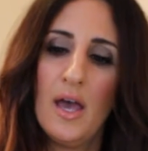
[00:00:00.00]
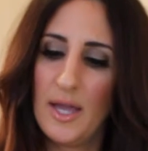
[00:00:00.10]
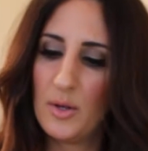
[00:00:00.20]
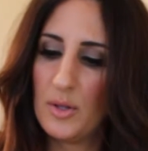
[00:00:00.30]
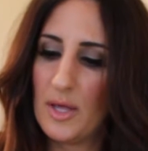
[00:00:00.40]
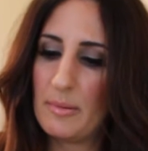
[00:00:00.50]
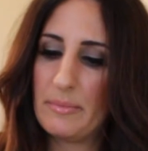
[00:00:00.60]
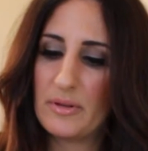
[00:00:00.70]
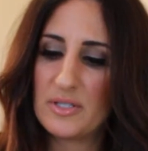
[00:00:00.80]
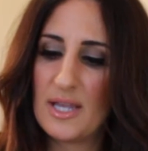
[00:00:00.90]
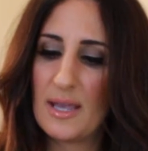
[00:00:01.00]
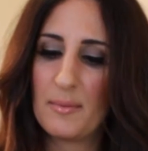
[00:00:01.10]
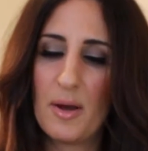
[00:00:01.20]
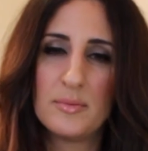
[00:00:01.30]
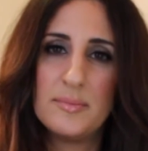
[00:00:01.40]
I know a lot of people are
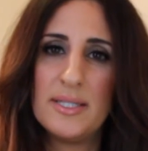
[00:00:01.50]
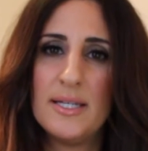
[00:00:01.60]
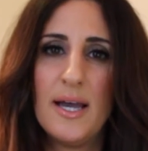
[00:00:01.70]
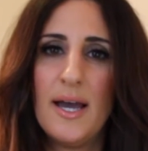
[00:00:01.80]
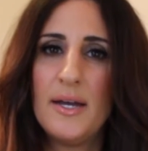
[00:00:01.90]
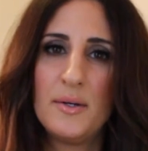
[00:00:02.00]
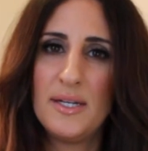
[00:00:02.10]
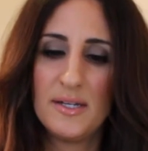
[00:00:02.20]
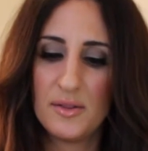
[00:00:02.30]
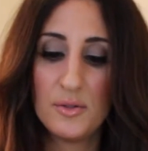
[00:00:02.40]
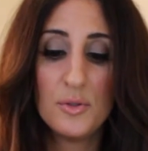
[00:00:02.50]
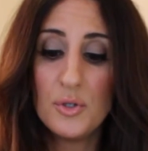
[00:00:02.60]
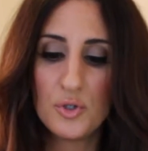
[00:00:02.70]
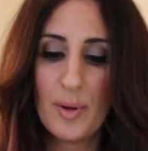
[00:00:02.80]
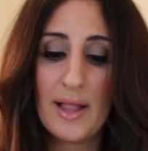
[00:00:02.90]
saying probably, I don't need another
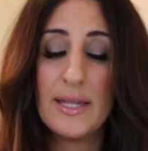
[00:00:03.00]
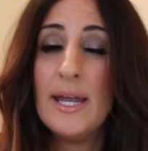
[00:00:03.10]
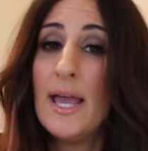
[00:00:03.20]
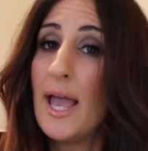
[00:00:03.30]
neutral palette.